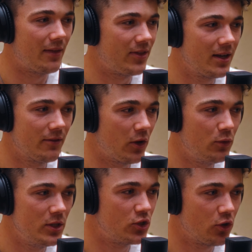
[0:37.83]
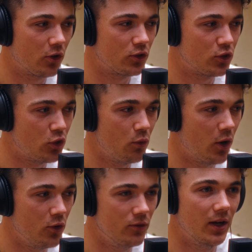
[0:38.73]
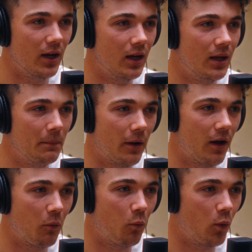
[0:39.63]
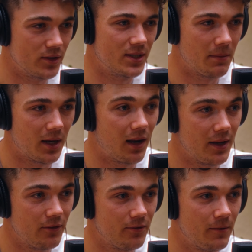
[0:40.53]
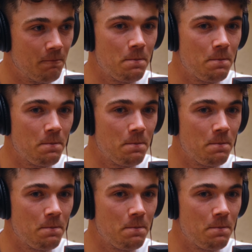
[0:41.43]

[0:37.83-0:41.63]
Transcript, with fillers: I think I've only shot two over par once in my life.